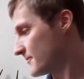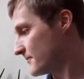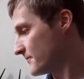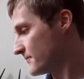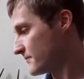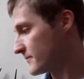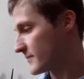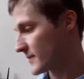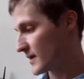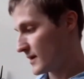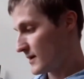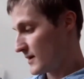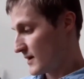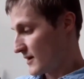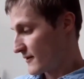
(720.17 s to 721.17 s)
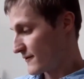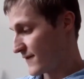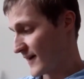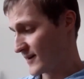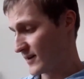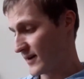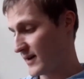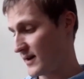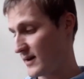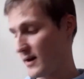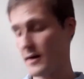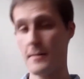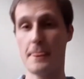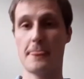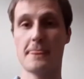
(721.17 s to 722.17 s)
Finally,
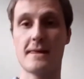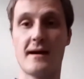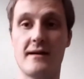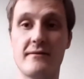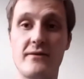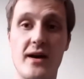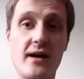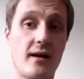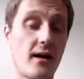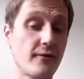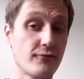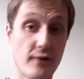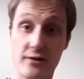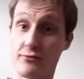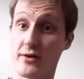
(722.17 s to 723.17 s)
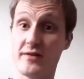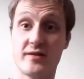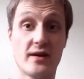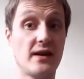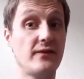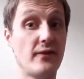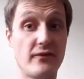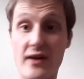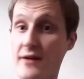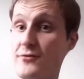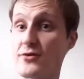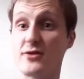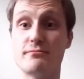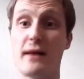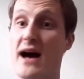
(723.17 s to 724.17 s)
I've read recently that the
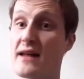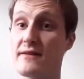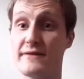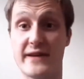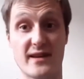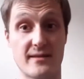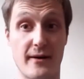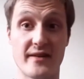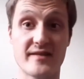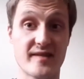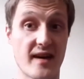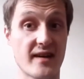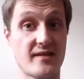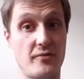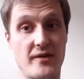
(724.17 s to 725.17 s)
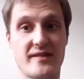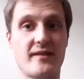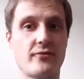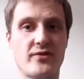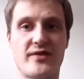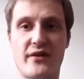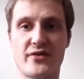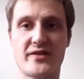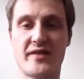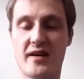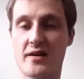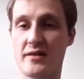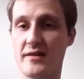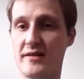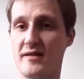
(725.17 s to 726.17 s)
average man thinks about sex once every 7
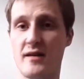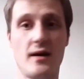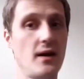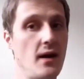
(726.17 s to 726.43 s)
seconds.